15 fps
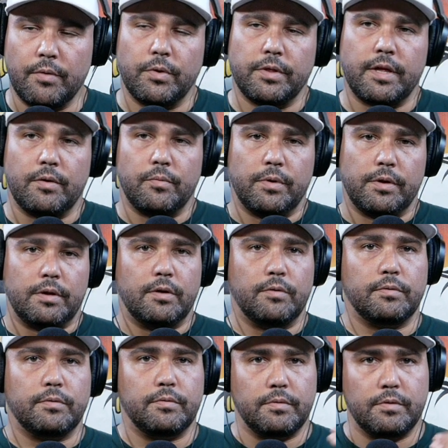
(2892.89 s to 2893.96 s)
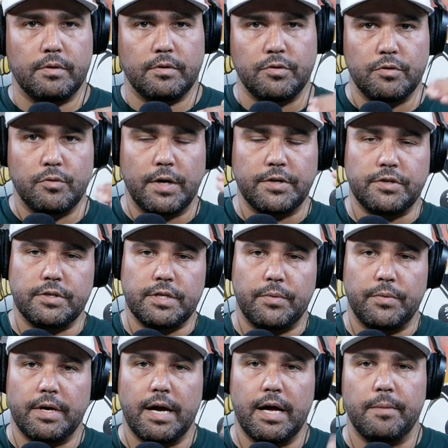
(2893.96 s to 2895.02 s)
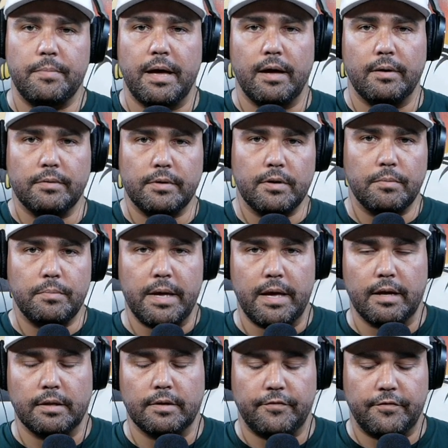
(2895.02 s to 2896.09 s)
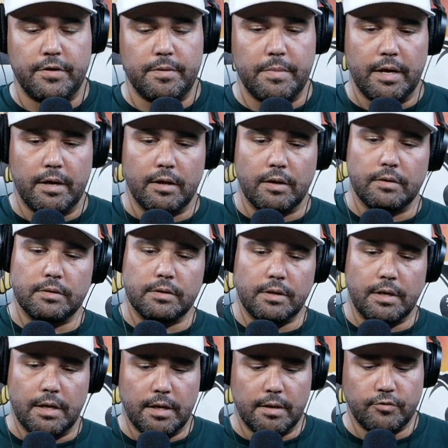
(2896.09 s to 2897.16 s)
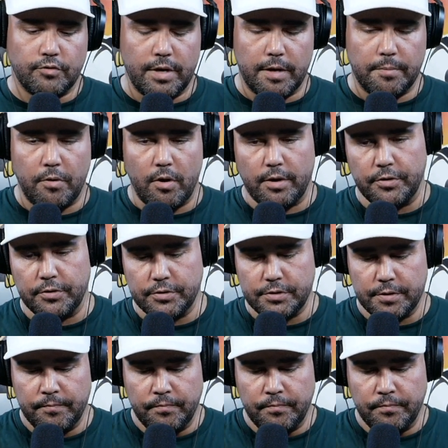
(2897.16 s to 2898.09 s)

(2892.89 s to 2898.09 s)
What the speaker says: with that, the two questions that we got about, male and female training partners,